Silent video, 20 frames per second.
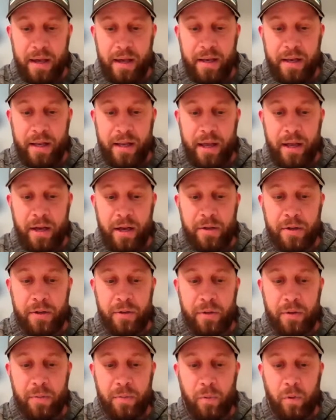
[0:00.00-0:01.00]
And
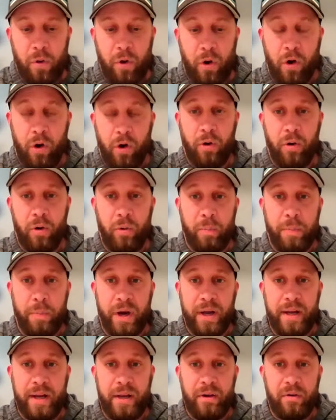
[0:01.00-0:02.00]
then our old
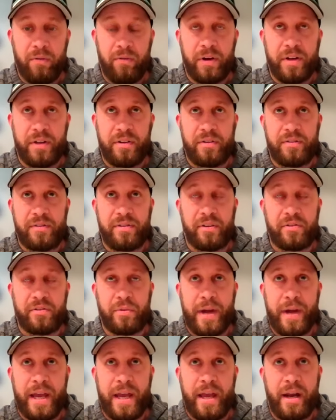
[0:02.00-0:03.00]
buddy over at
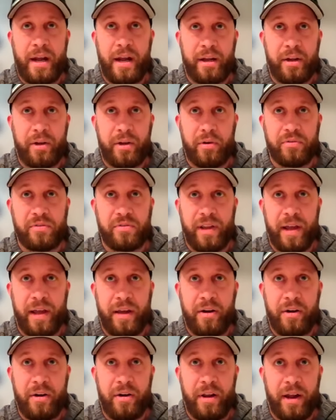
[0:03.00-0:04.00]
Susquehanna, Coach
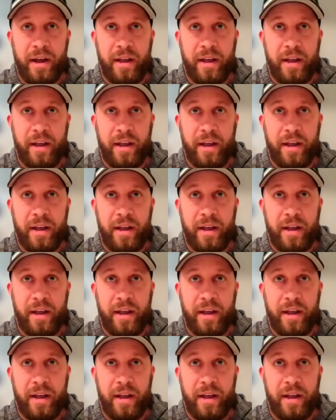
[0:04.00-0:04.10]
Leonard,